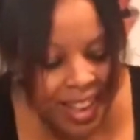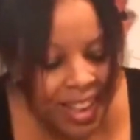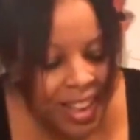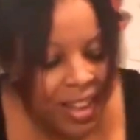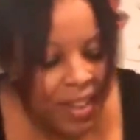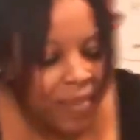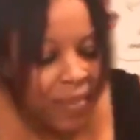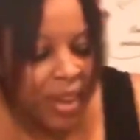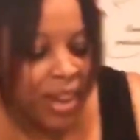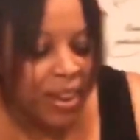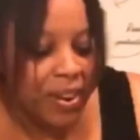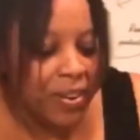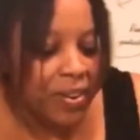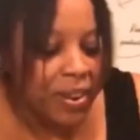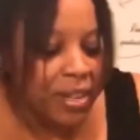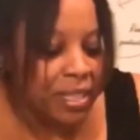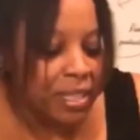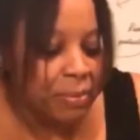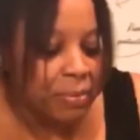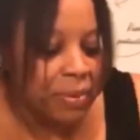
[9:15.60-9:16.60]
we are
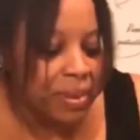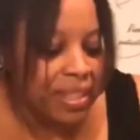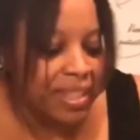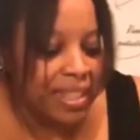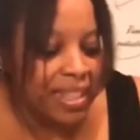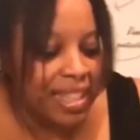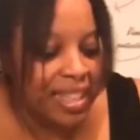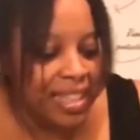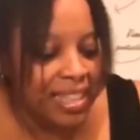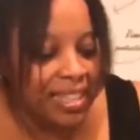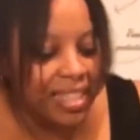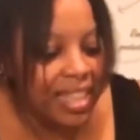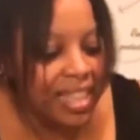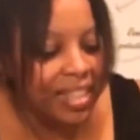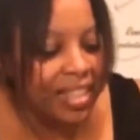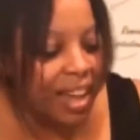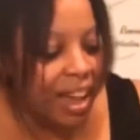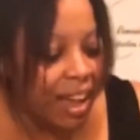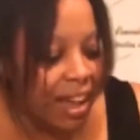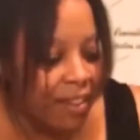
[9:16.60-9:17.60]
going to put these in
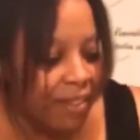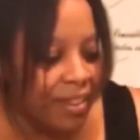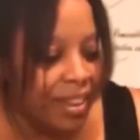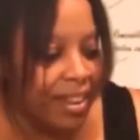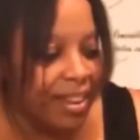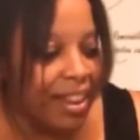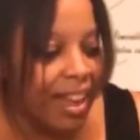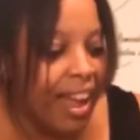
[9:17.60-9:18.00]
the oven